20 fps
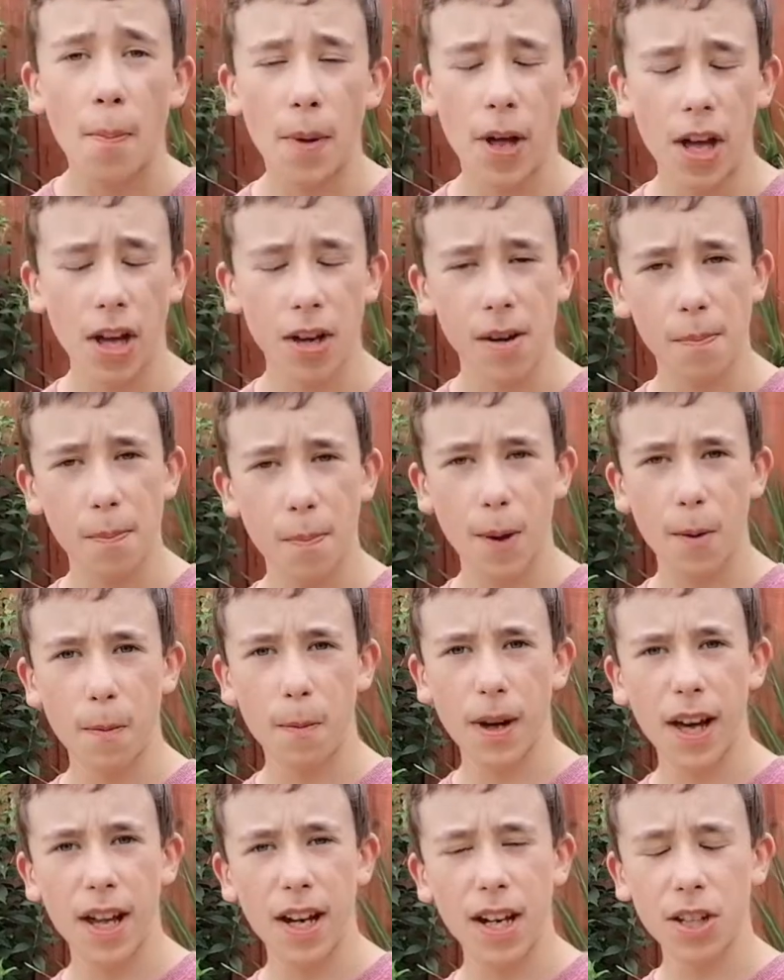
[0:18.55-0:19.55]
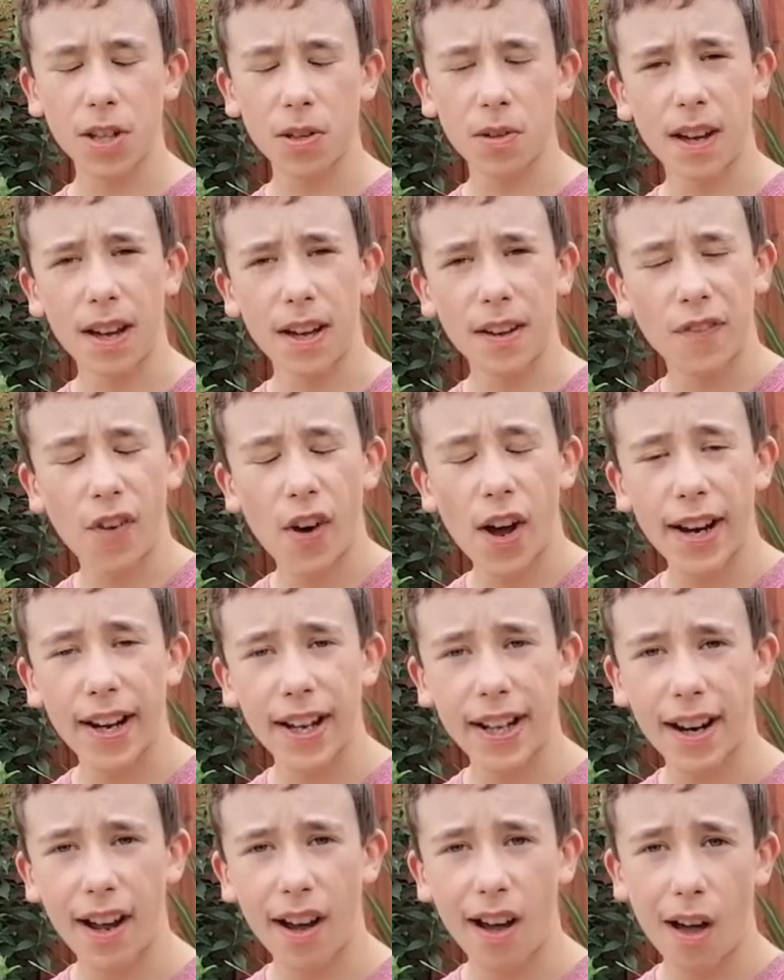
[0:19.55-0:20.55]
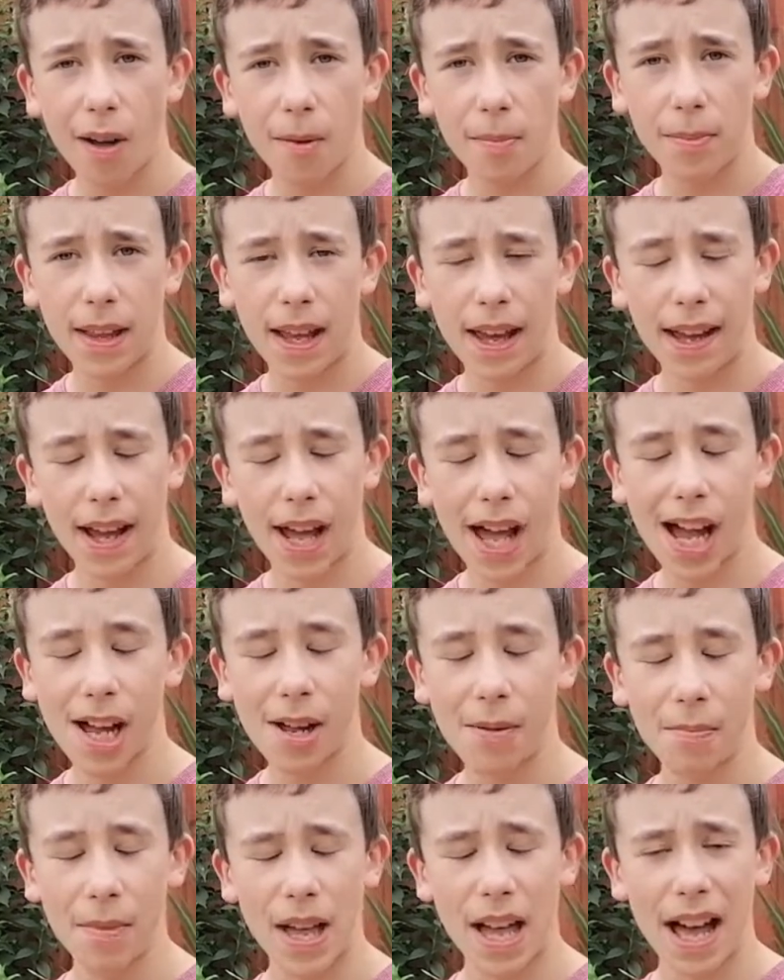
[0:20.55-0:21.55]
But but we're going to do a Friday night update um,